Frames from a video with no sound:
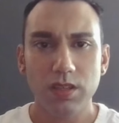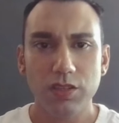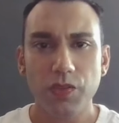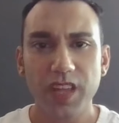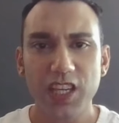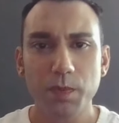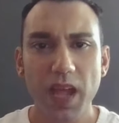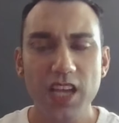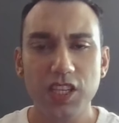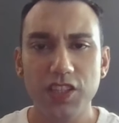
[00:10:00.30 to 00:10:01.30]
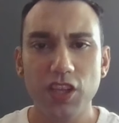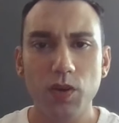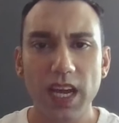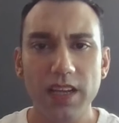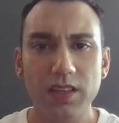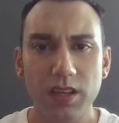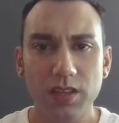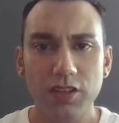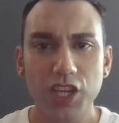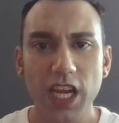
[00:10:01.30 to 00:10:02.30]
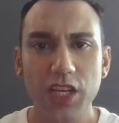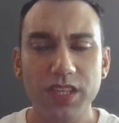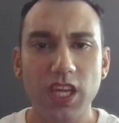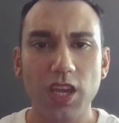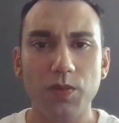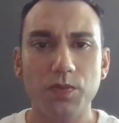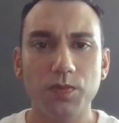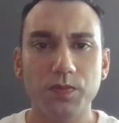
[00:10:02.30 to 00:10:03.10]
So they especially don't like to change for you.